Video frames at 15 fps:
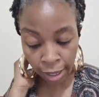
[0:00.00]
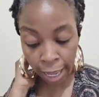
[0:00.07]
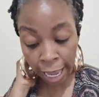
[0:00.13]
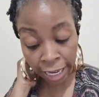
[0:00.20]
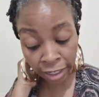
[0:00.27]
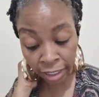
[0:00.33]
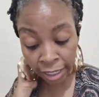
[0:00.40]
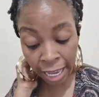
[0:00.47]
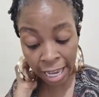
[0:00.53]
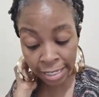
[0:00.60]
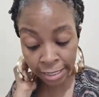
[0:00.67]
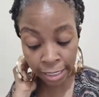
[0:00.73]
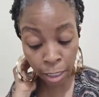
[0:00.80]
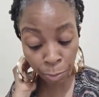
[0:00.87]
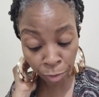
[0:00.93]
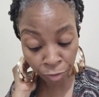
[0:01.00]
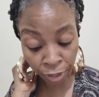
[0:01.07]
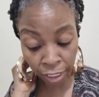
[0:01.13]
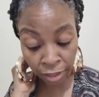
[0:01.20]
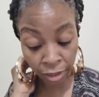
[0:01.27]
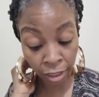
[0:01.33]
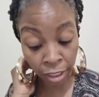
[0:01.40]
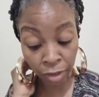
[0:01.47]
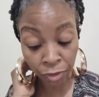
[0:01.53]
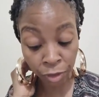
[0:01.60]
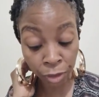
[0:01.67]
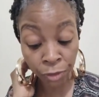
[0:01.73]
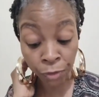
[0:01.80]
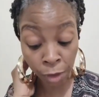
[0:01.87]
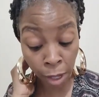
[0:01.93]
I cannot separate the
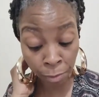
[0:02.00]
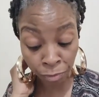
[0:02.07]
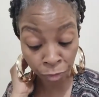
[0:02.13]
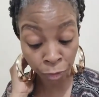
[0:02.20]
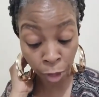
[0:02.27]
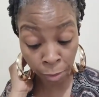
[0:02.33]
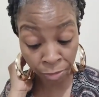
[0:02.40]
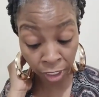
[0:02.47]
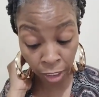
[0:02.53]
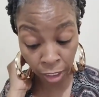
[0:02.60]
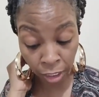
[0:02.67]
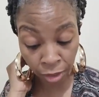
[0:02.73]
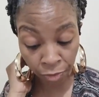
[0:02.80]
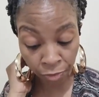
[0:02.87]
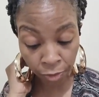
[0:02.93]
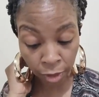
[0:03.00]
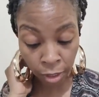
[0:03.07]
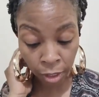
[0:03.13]
giver from, from the gift.